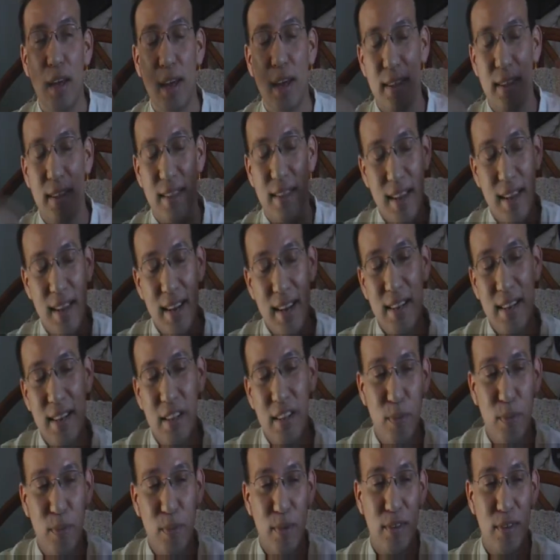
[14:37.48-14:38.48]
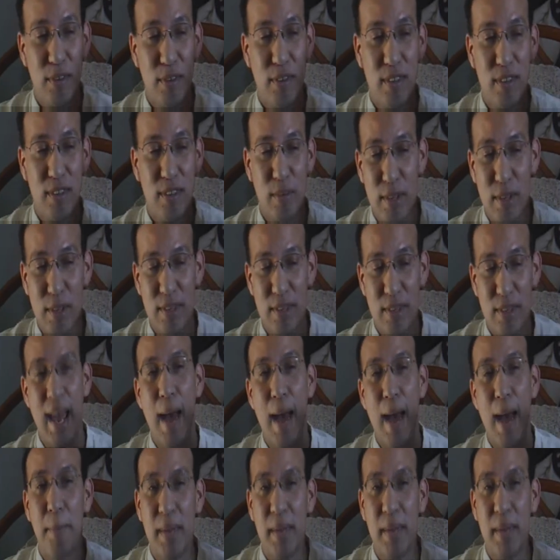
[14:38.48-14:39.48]
The 90s was
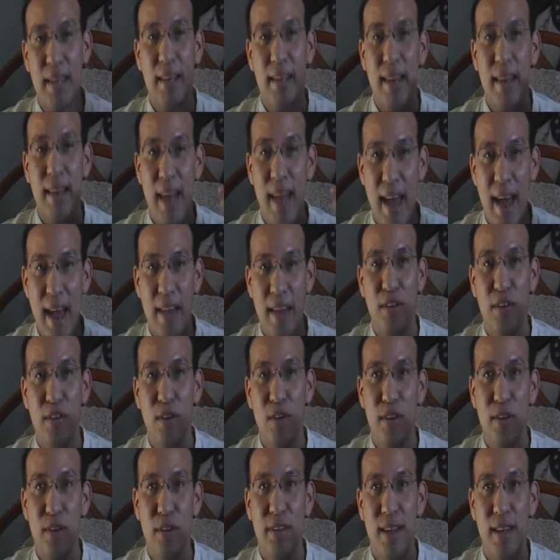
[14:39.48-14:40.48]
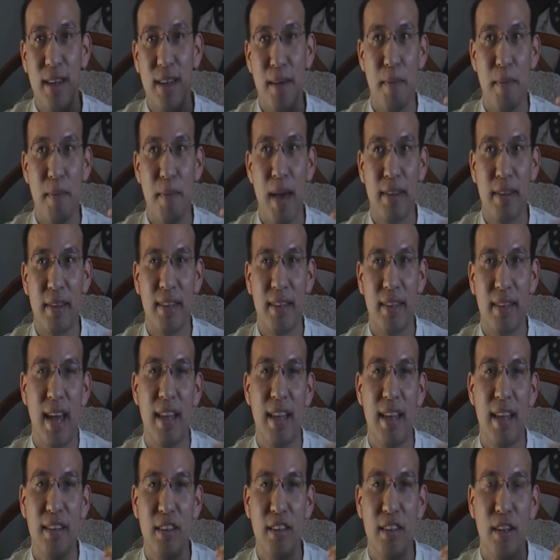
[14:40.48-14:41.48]
snappy. It had good comebacks. It
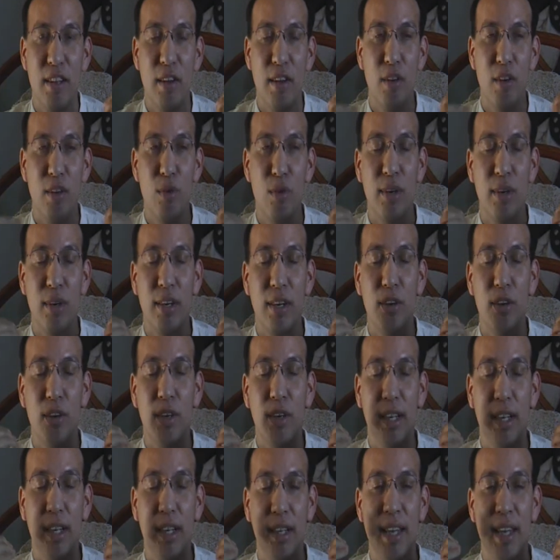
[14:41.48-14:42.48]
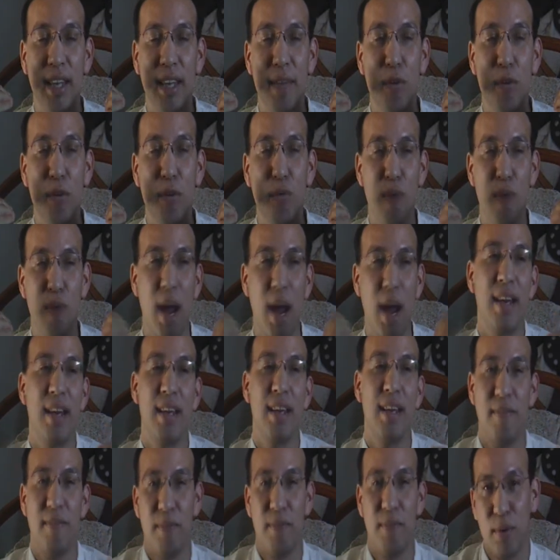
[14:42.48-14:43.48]
had clever
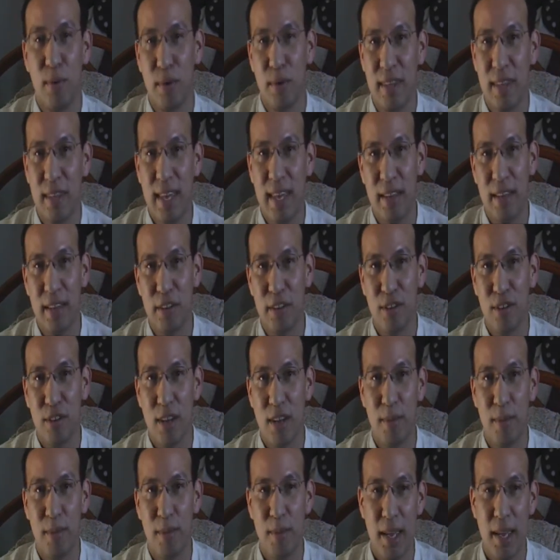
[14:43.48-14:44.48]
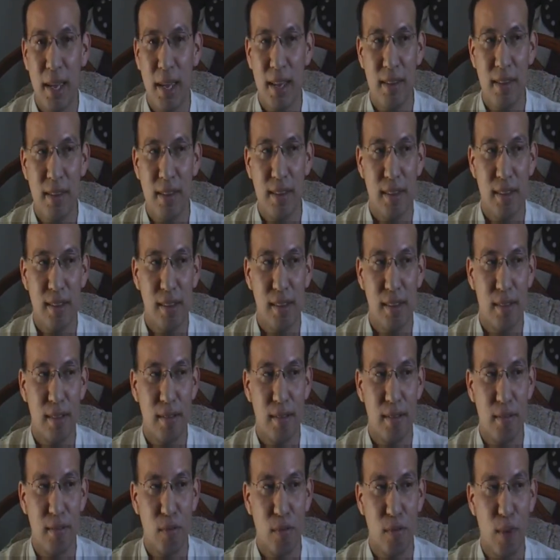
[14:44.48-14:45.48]
writing for the English stuff to make it
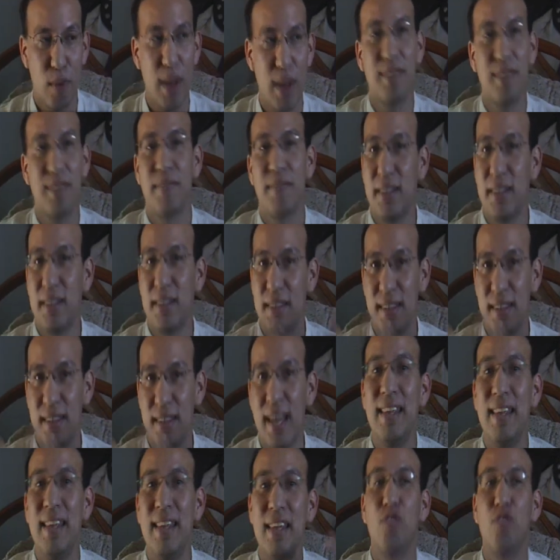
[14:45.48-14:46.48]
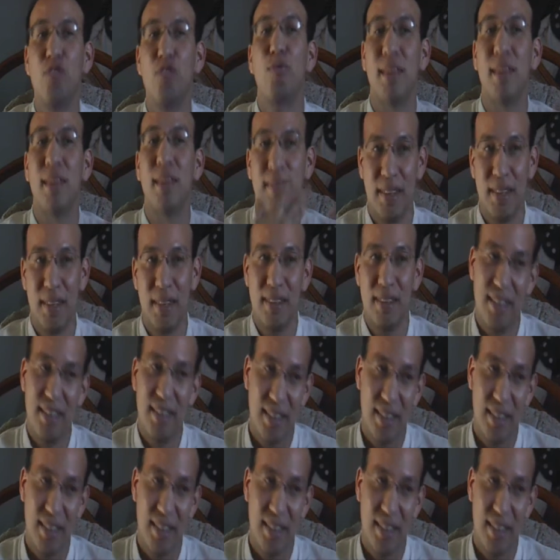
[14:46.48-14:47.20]
relevant, 90s relevant.